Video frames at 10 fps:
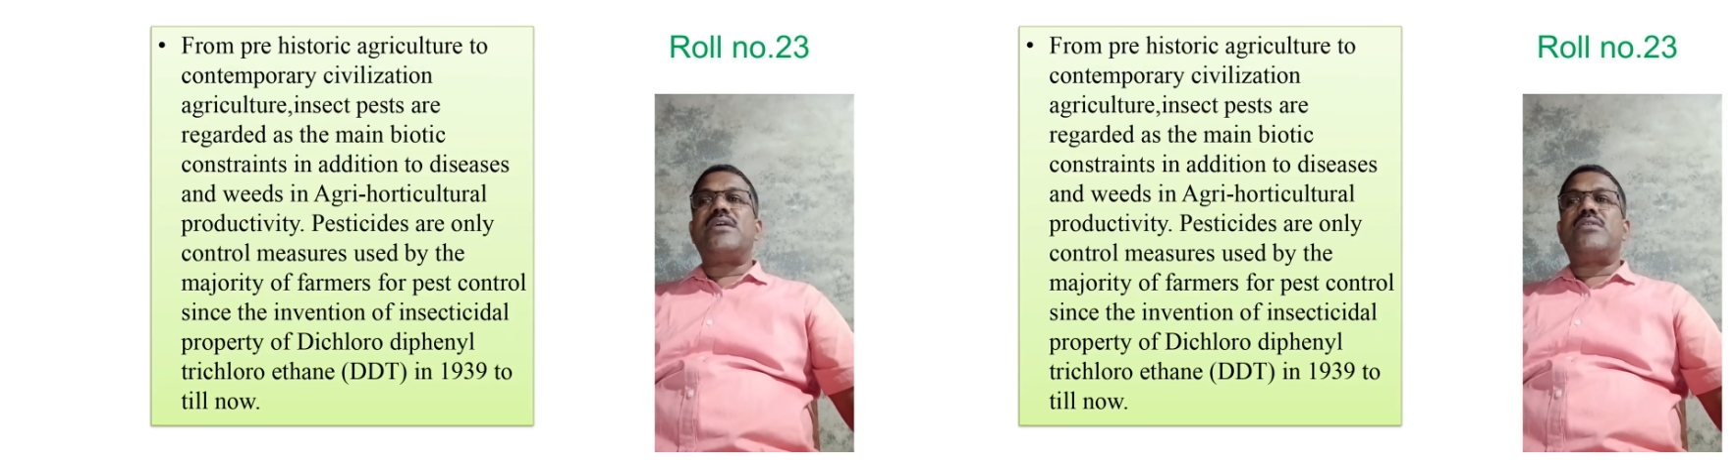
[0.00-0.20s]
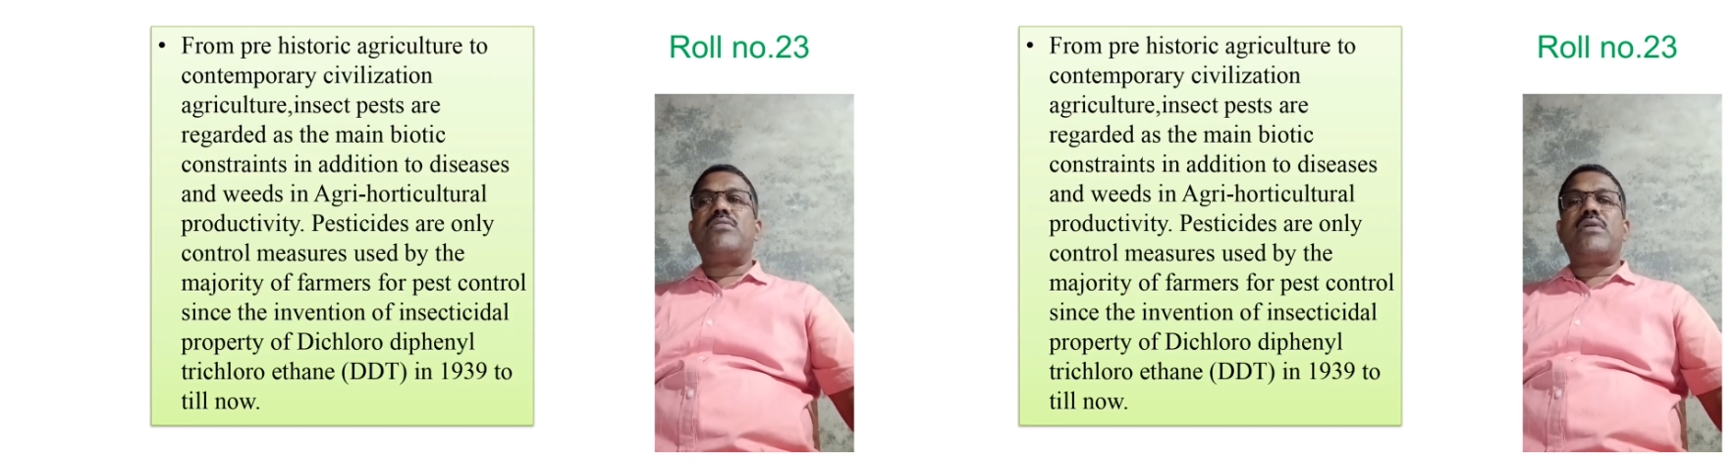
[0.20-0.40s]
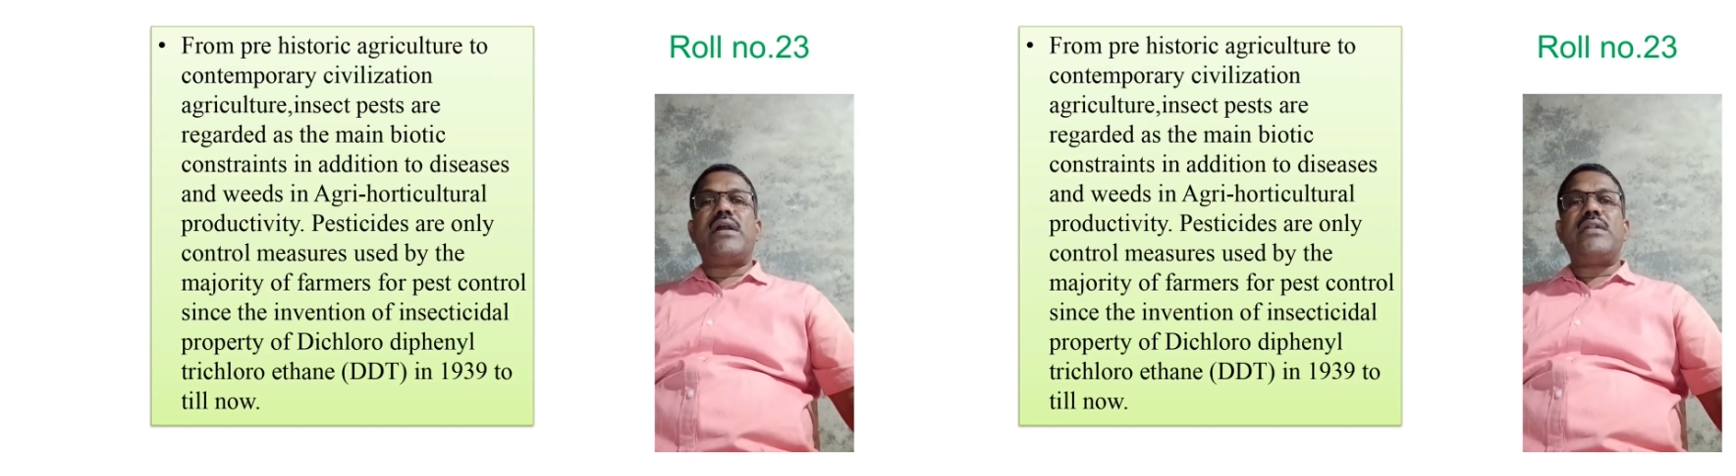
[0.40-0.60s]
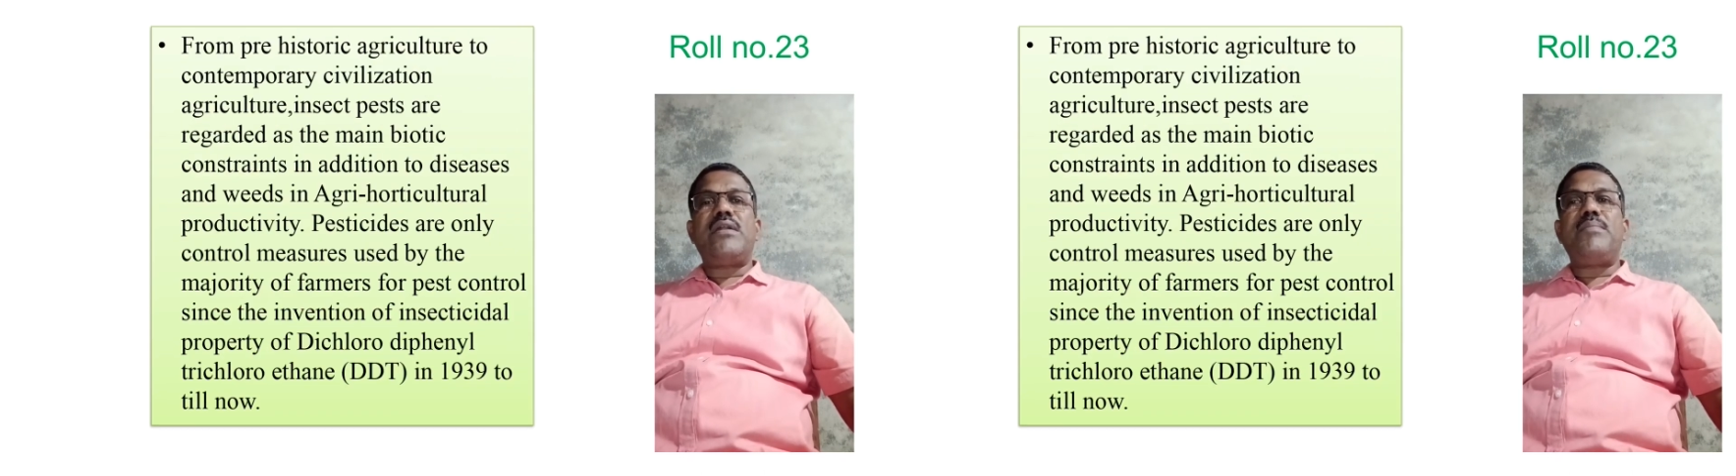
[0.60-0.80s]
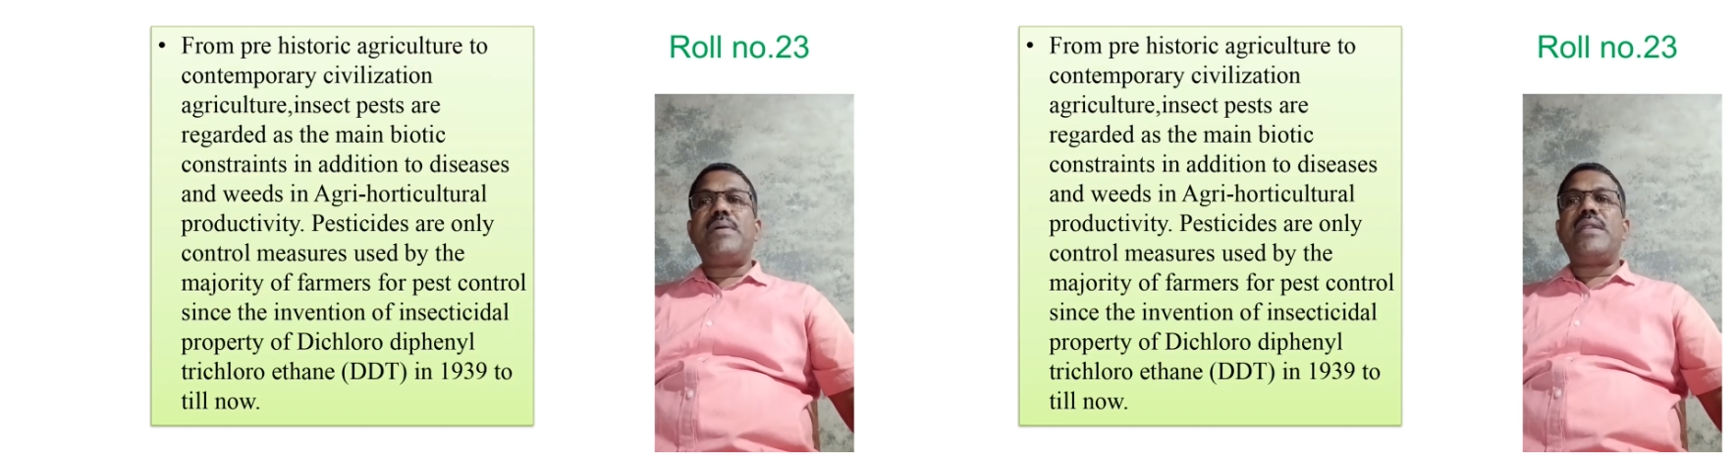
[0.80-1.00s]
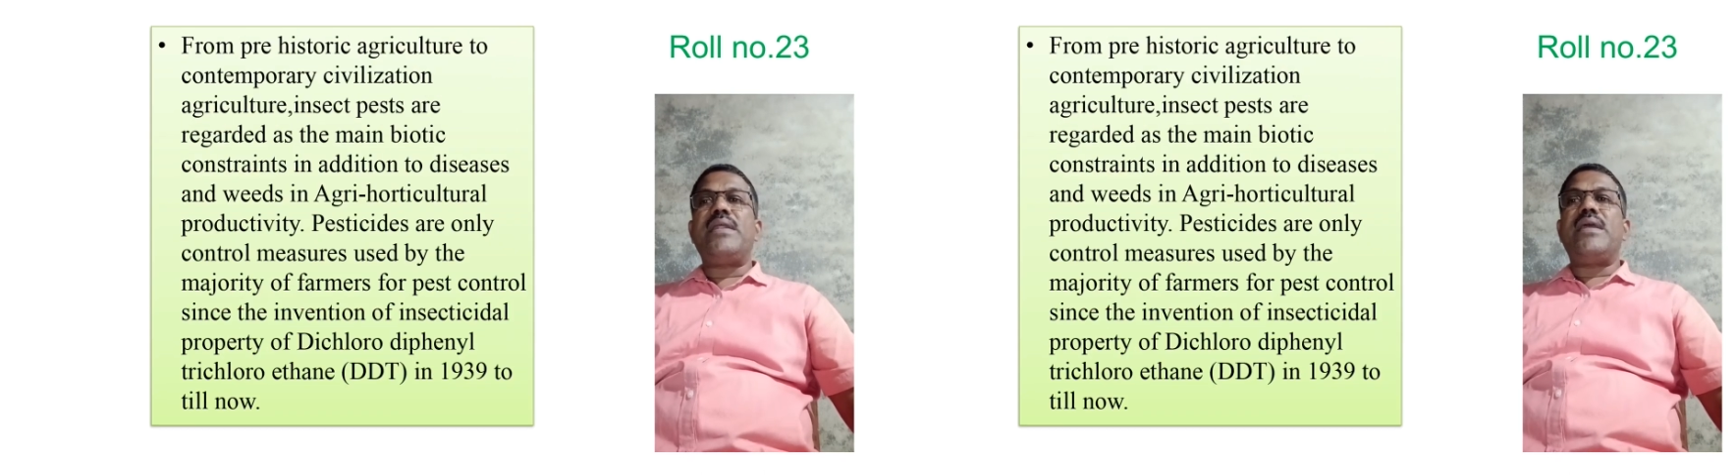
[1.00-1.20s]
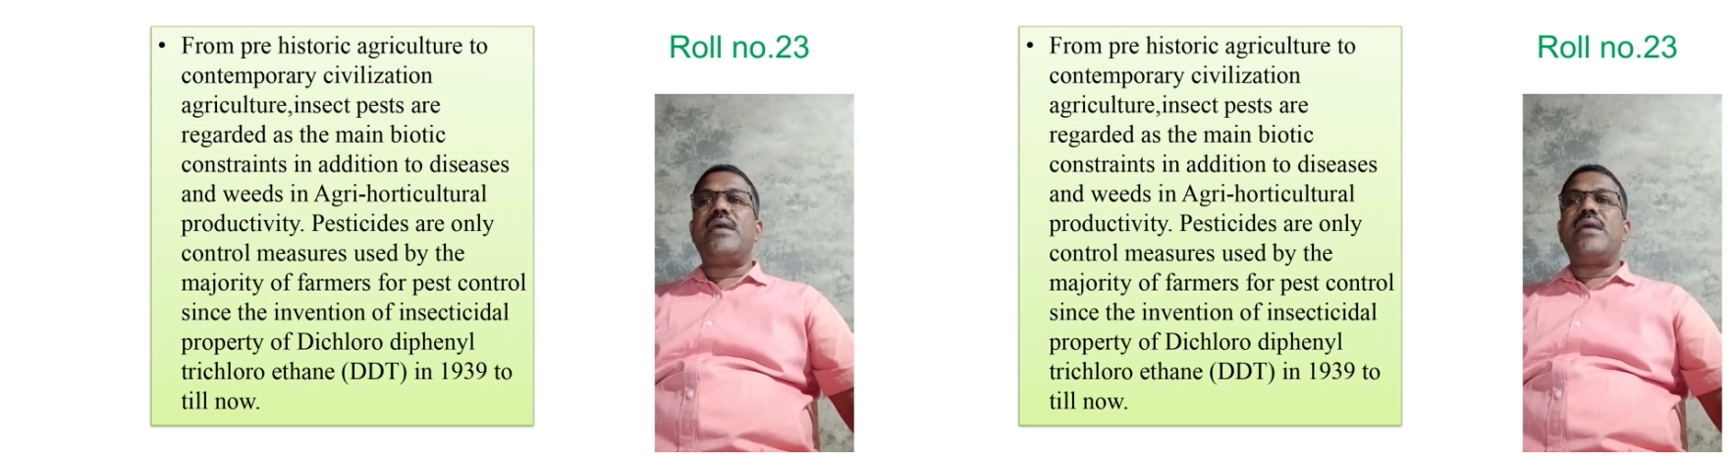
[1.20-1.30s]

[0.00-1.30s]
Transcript: to contemporary